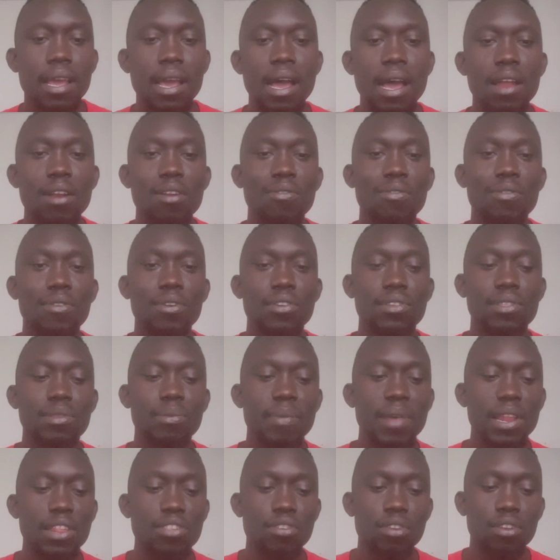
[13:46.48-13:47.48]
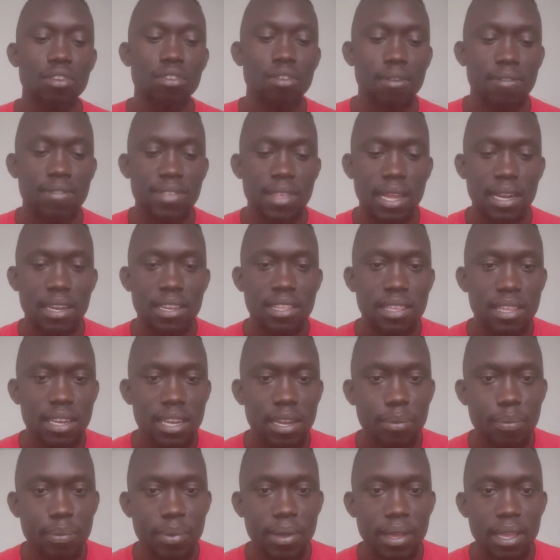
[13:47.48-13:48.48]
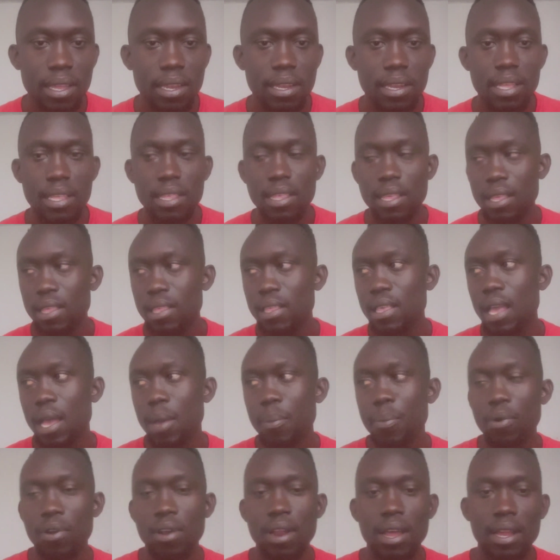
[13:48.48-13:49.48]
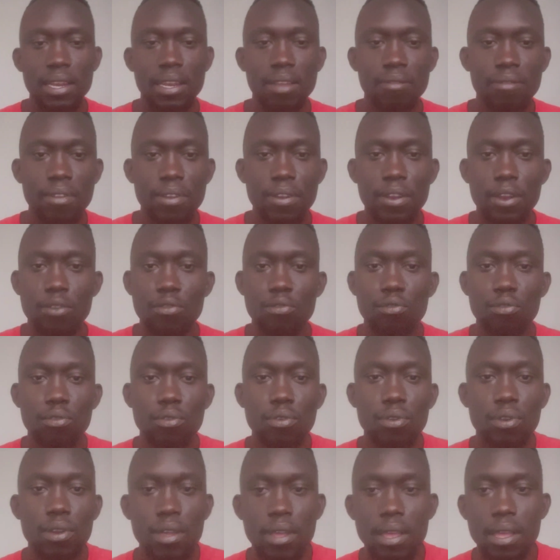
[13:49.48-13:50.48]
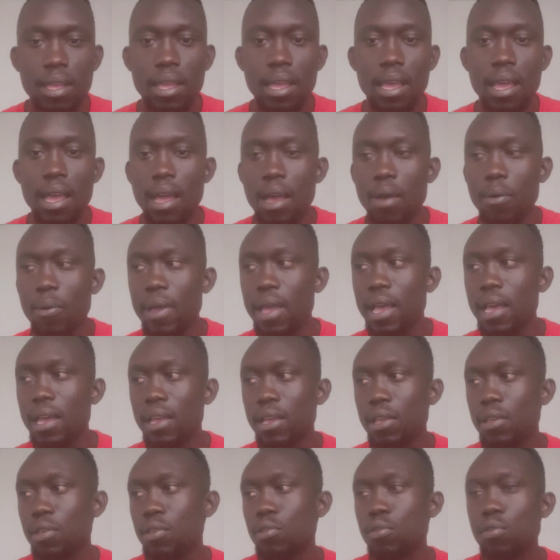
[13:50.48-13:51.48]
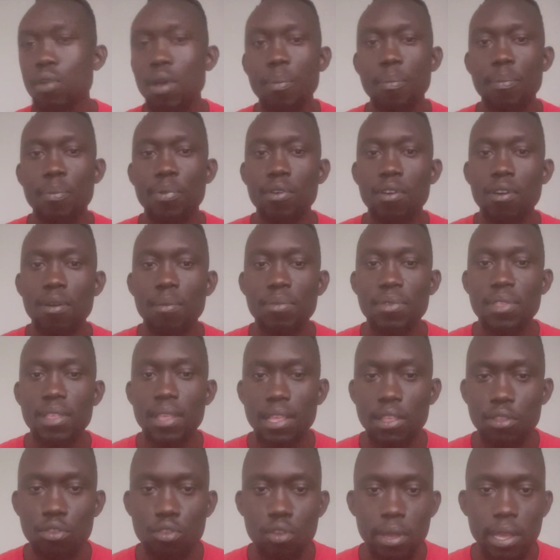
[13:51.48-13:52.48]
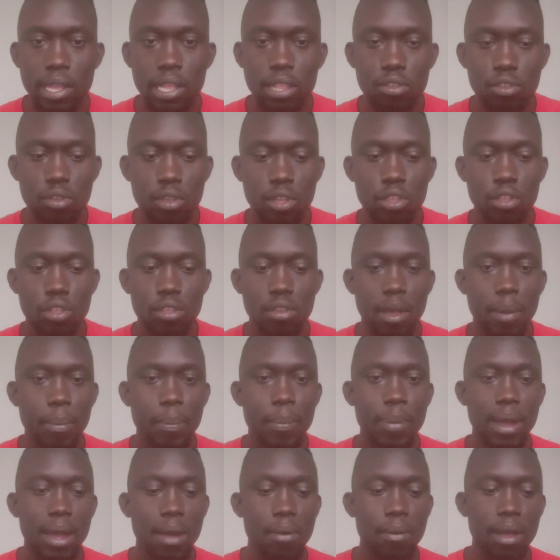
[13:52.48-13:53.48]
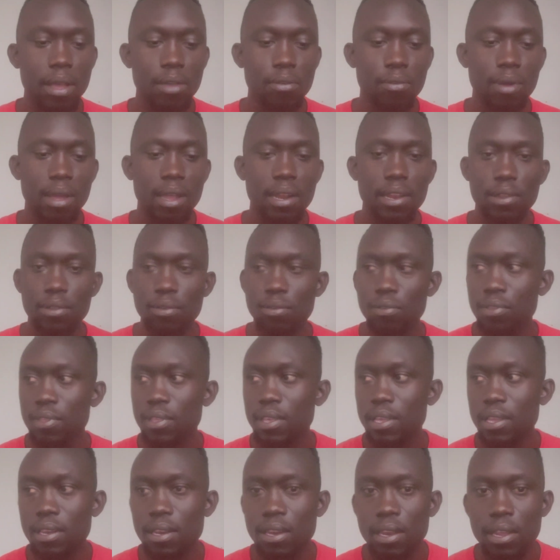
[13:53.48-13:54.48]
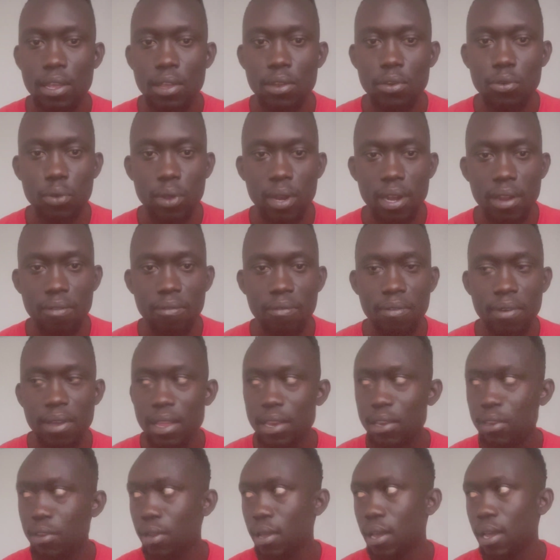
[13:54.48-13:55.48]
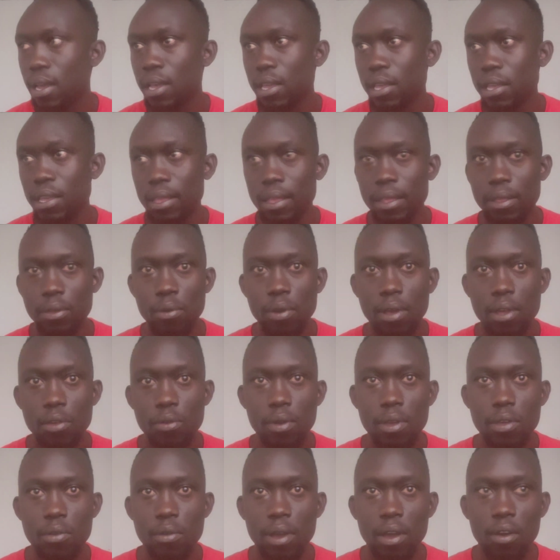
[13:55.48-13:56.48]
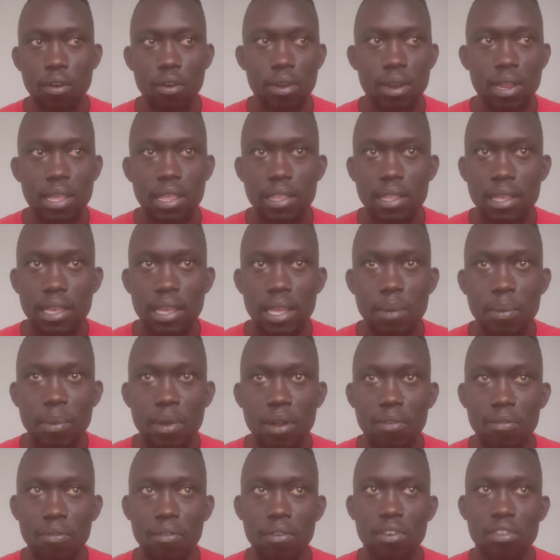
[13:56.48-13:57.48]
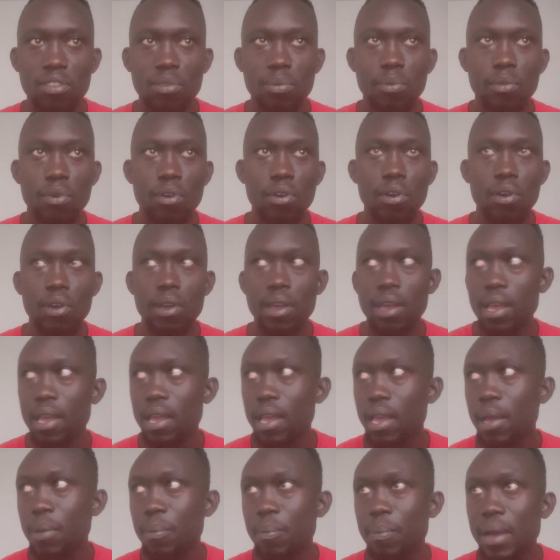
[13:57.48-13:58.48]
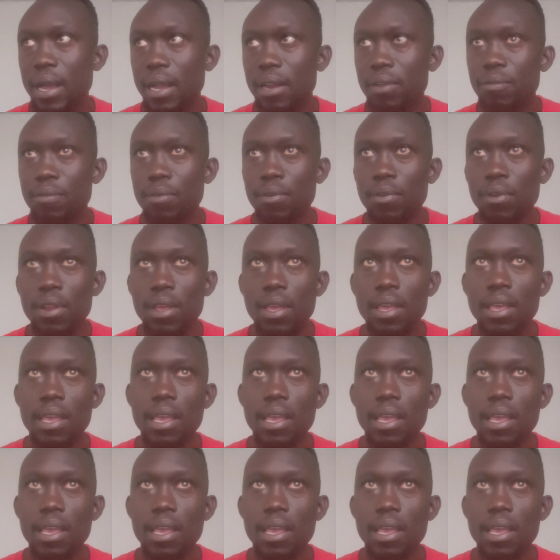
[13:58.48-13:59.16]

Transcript: And of course, mentioning of ChatGPT, this is a productivity tool where your prompts is your power. You can use it to elevate your coding skill, but of course more impactful.